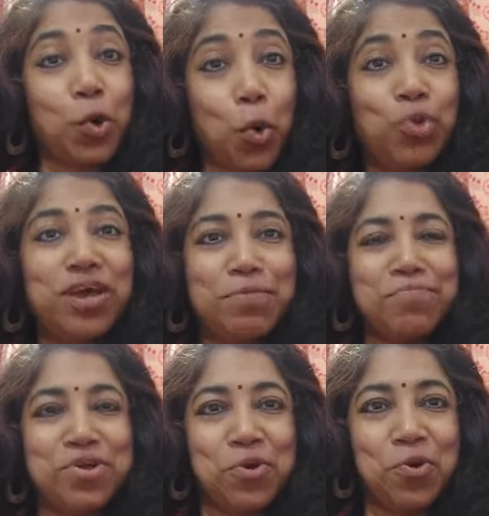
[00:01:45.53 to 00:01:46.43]
grow the
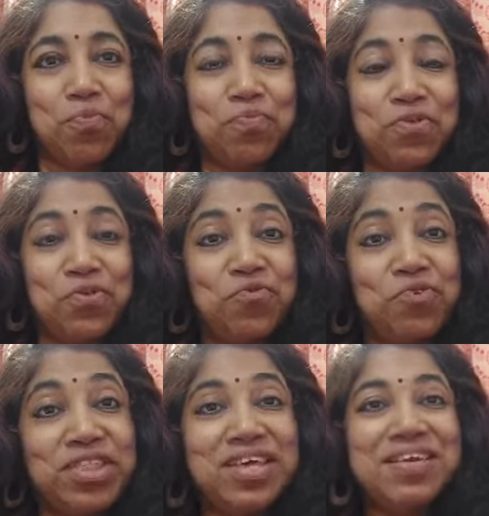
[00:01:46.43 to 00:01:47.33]
embryo
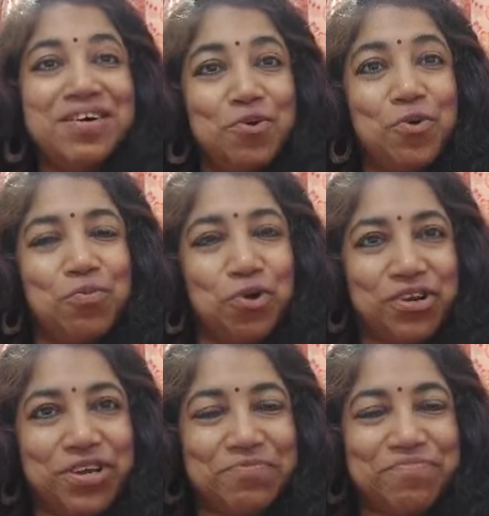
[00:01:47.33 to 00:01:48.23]
within her own
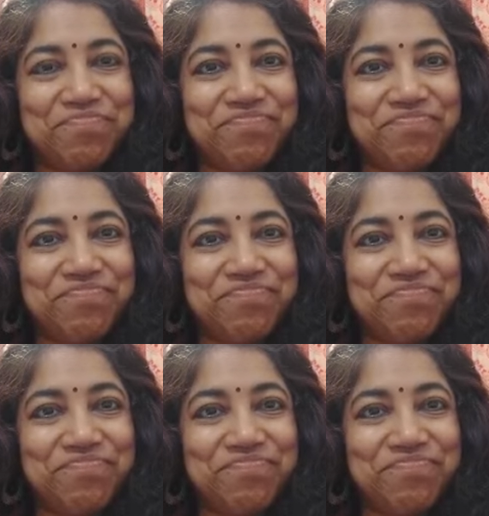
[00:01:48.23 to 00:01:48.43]
body.